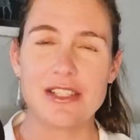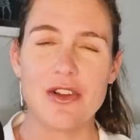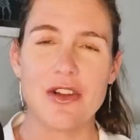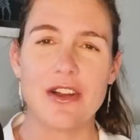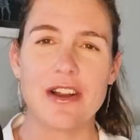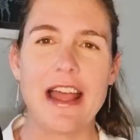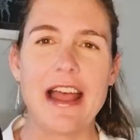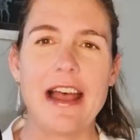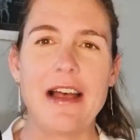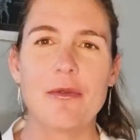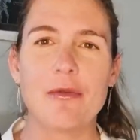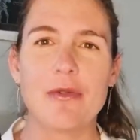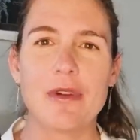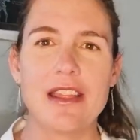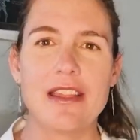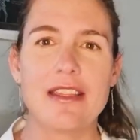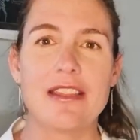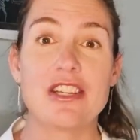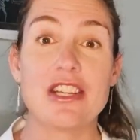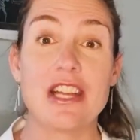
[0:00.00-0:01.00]
sort out
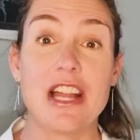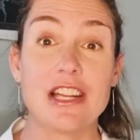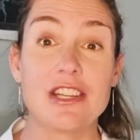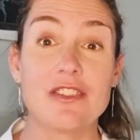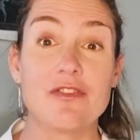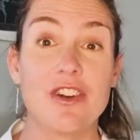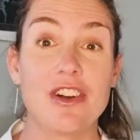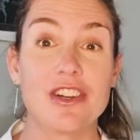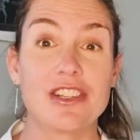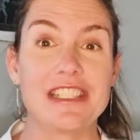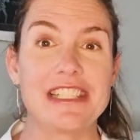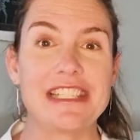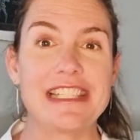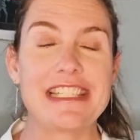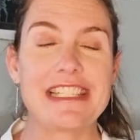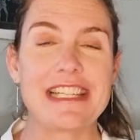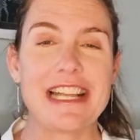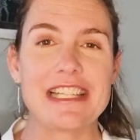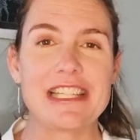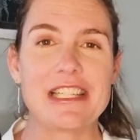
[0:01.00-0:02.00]
with
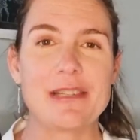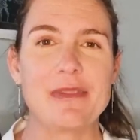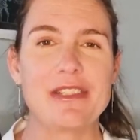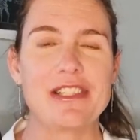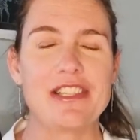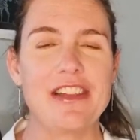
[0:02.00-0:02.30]
ChargeFox's customer